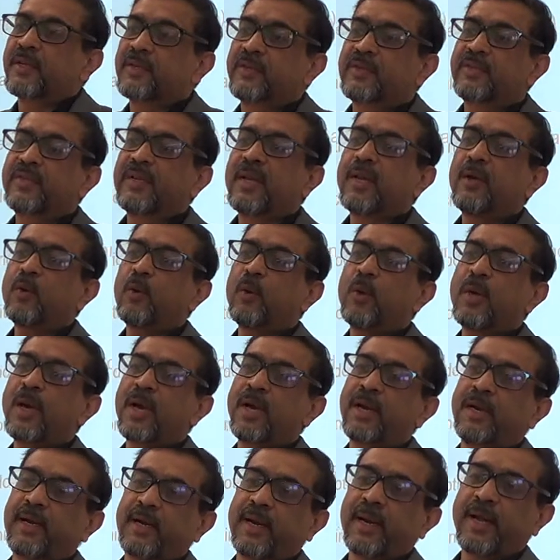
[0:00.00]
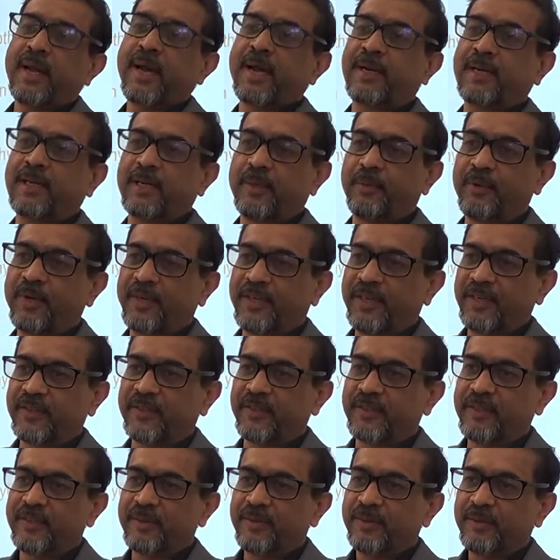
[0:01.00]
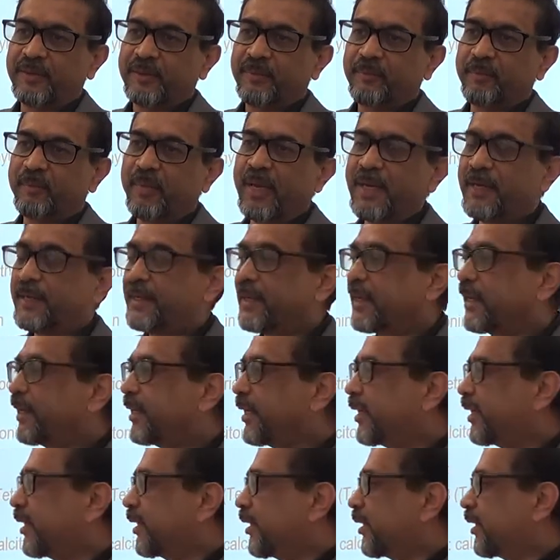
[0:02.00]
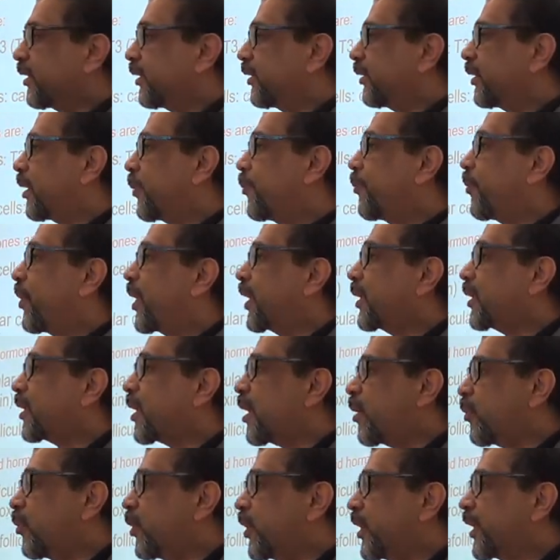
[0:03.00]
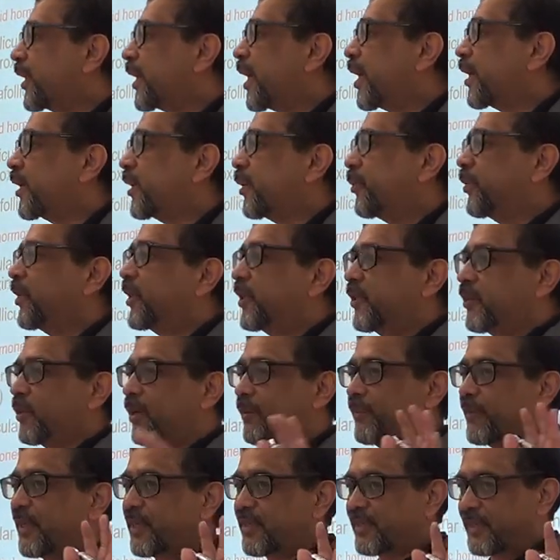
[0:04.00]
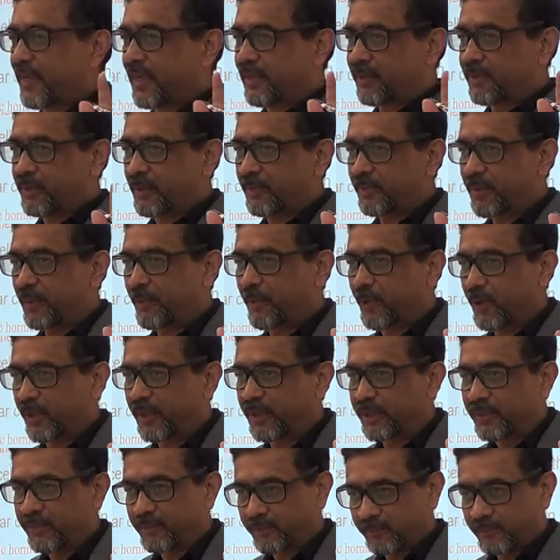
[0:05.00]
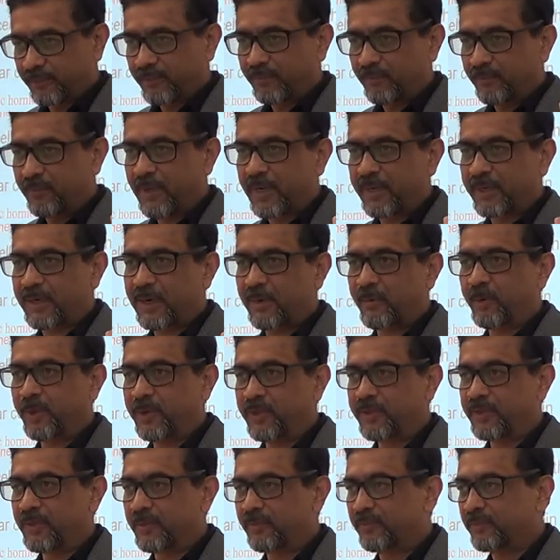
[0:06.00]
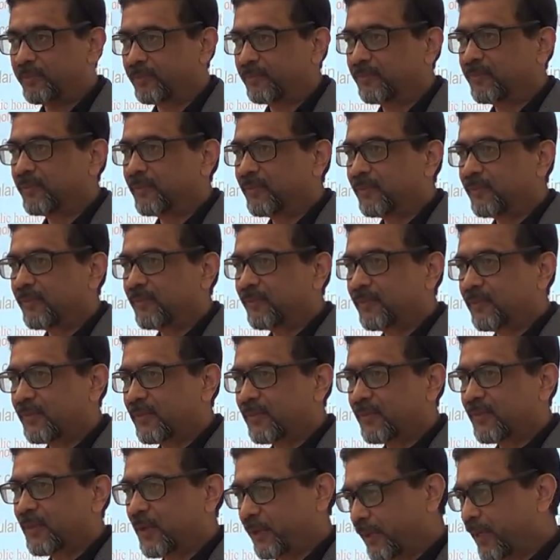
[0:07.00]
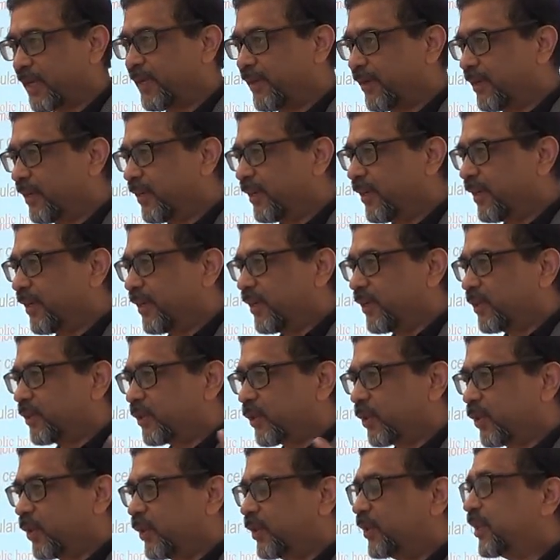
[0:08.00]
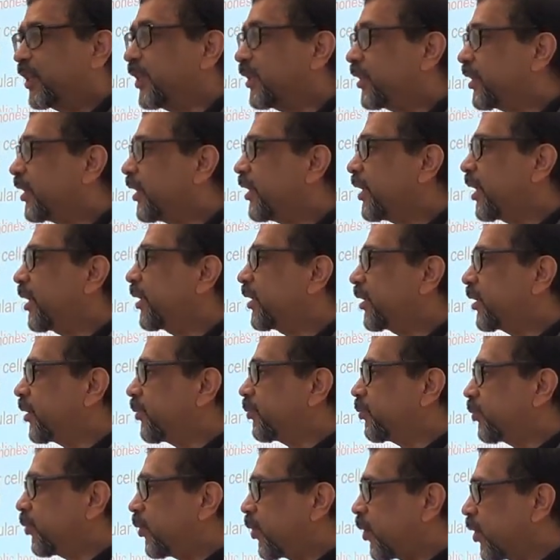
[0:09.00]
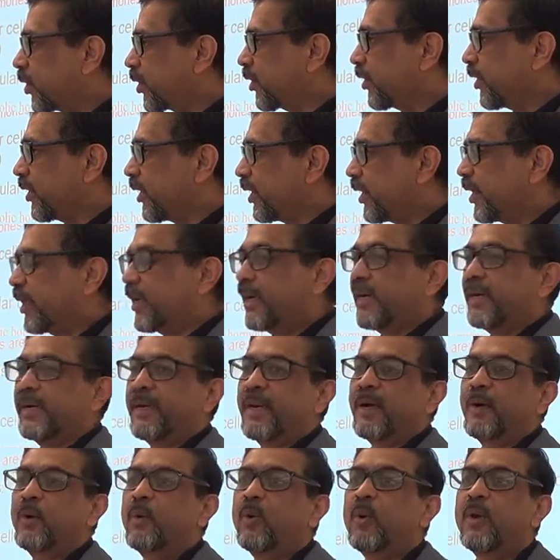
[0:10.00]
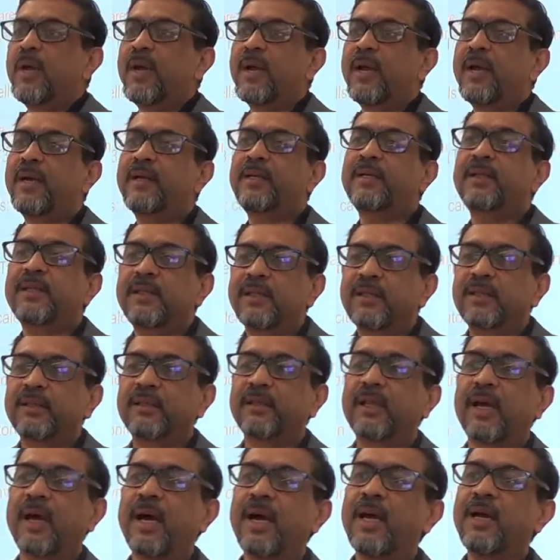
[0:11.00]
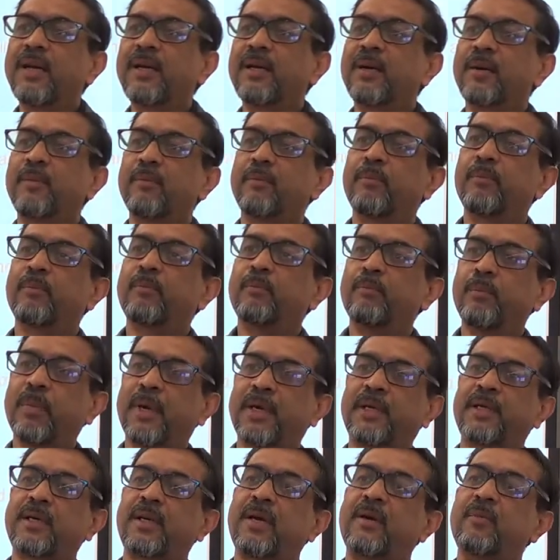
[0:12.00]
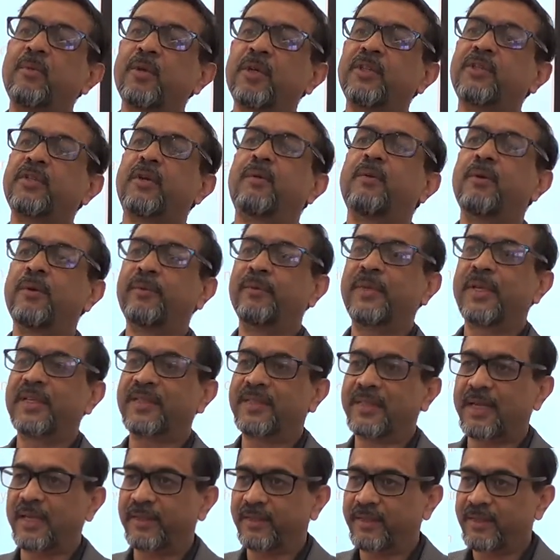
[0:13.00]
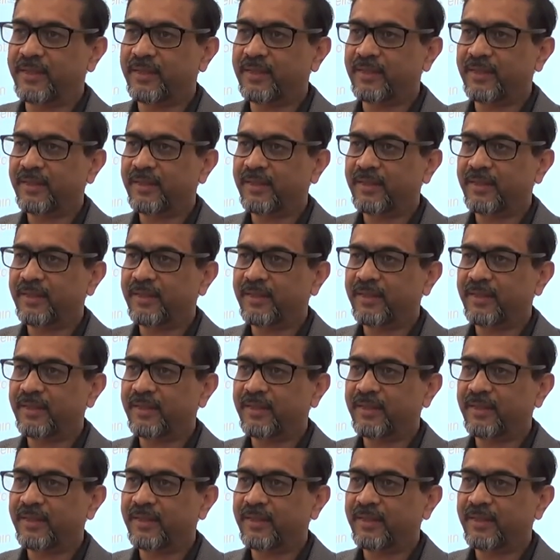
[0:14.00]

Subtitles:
cellular activities, maintaining the metabolic activities of the cells of the body, metabolism. Okay? So T3 and T4 regulate the metabolism of the cells.